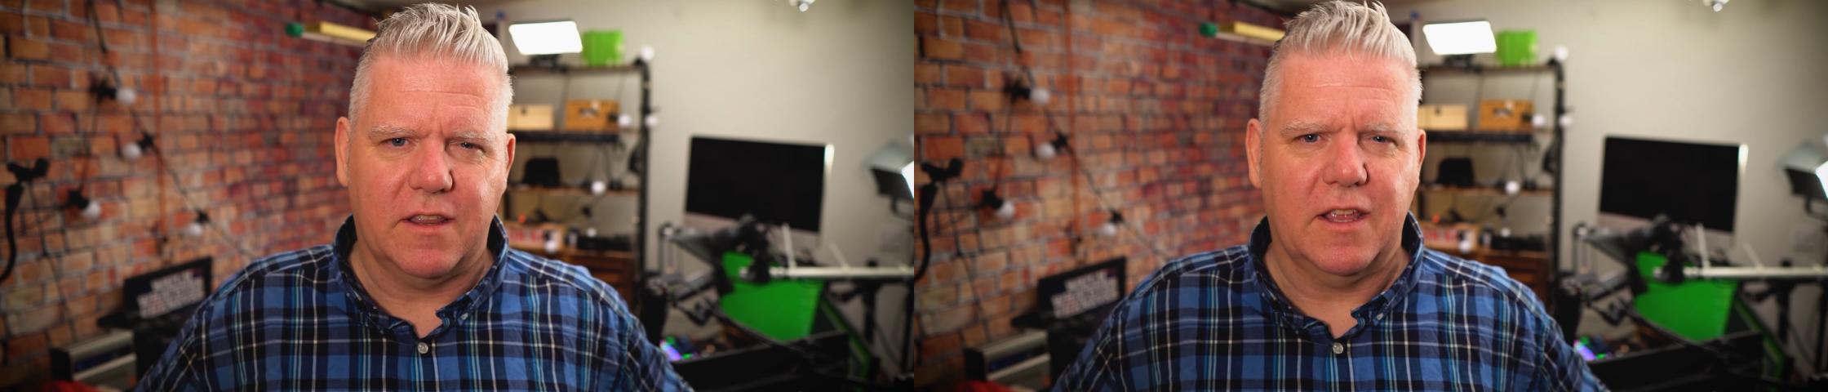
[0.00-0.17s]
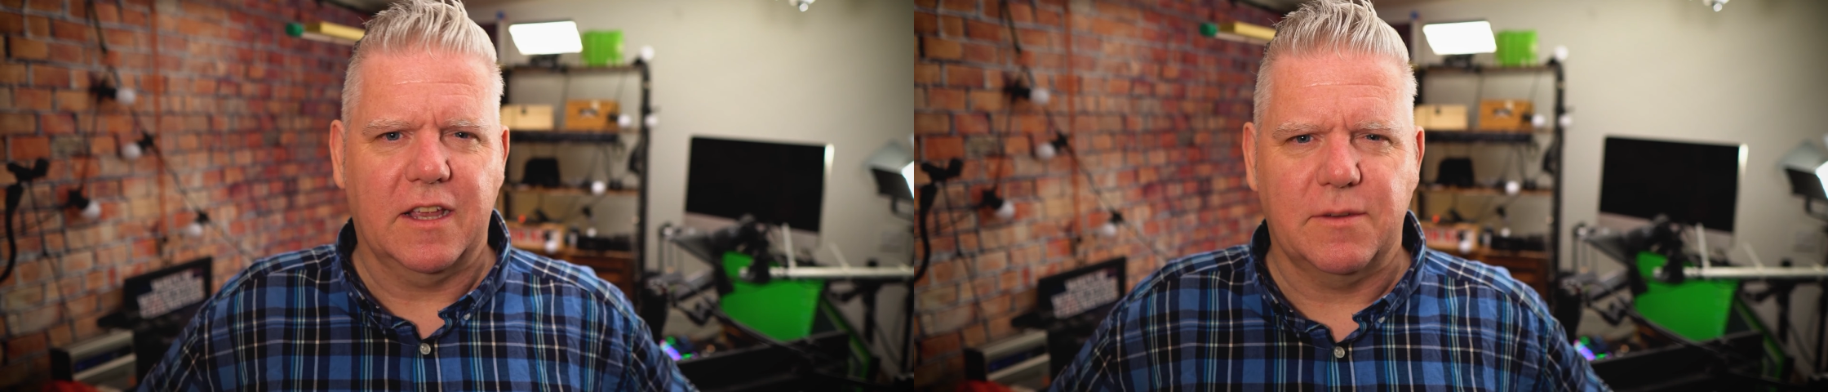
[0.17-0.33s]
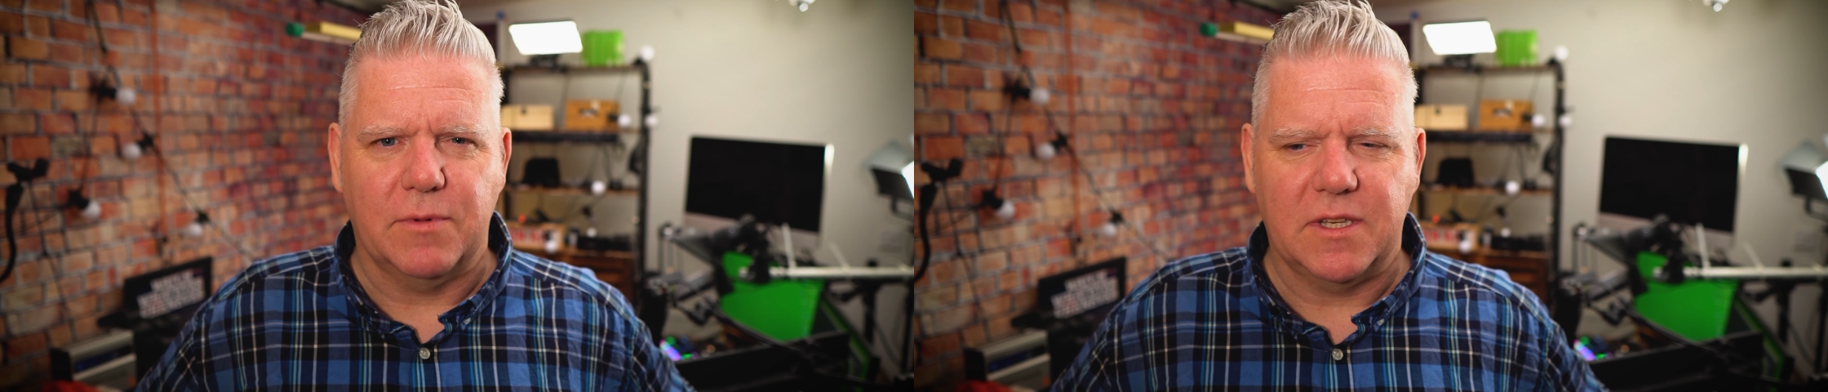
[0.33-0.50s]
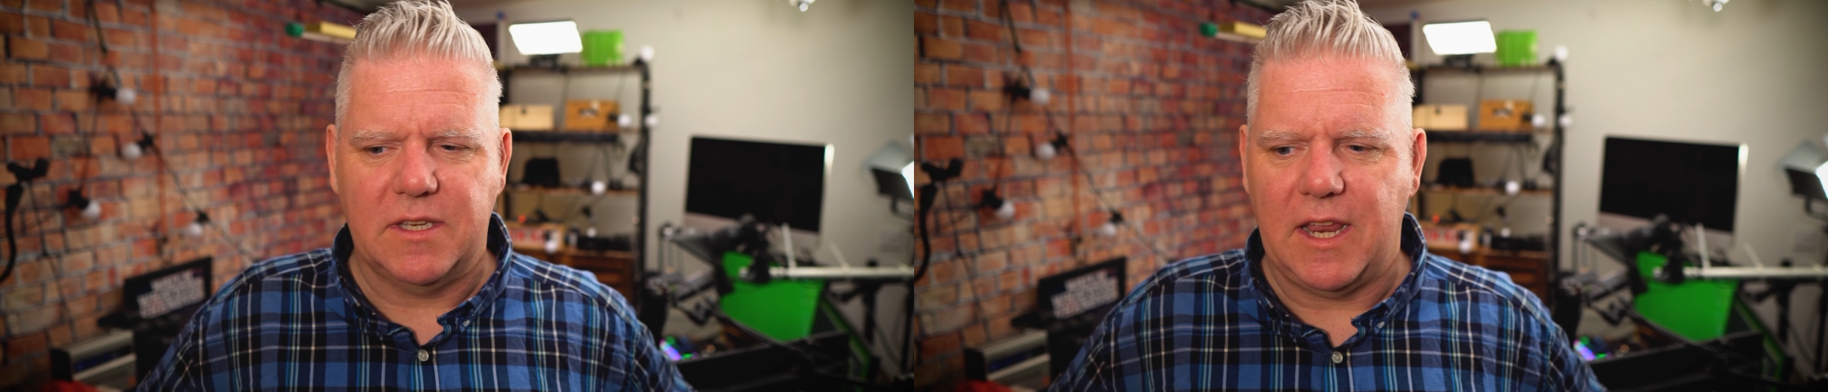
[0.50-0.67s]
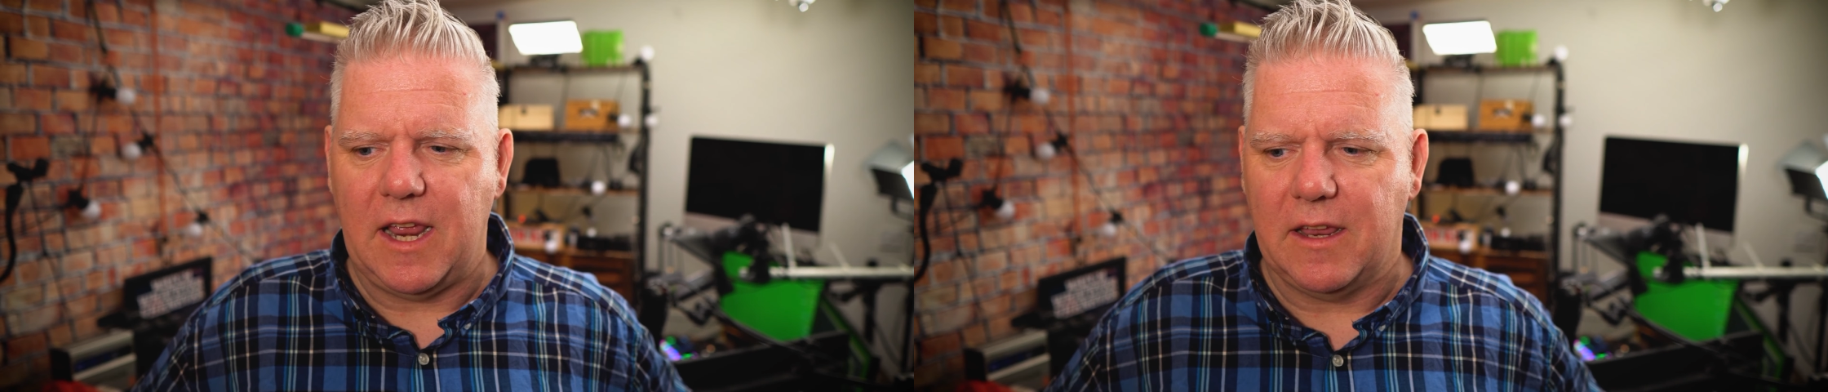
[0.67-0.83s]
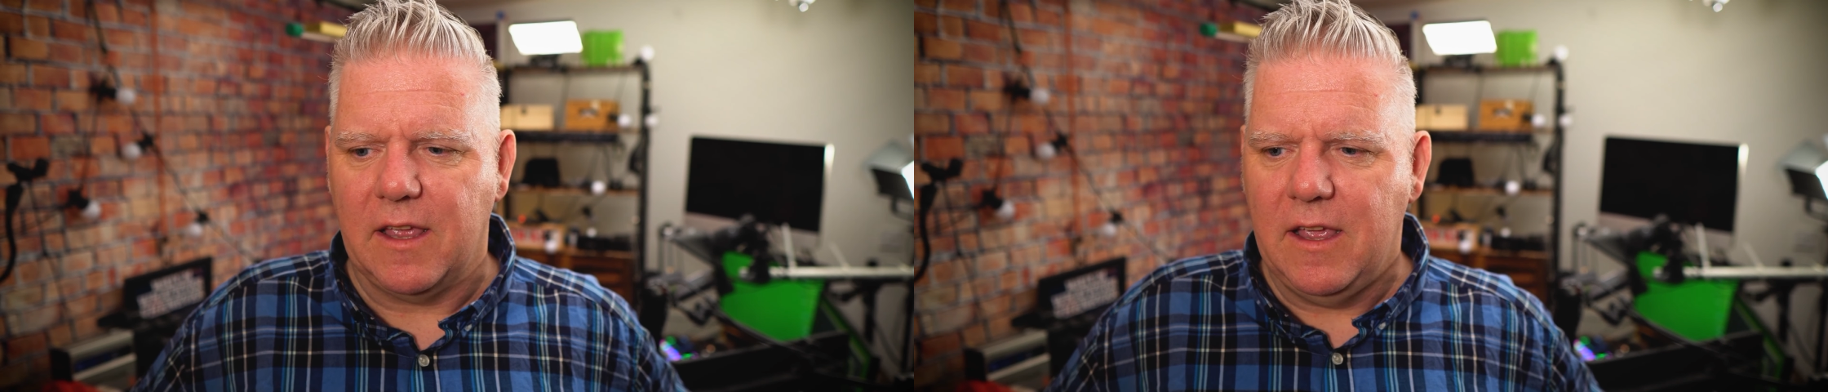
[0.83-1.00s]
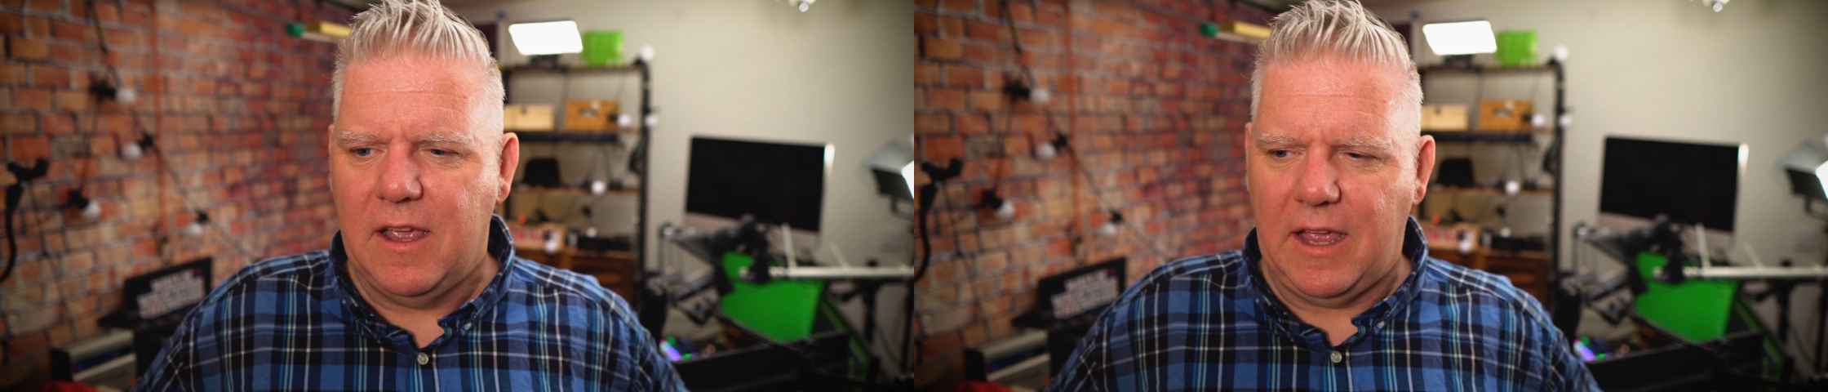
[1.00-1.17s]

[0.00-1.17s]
I think that's a mistake.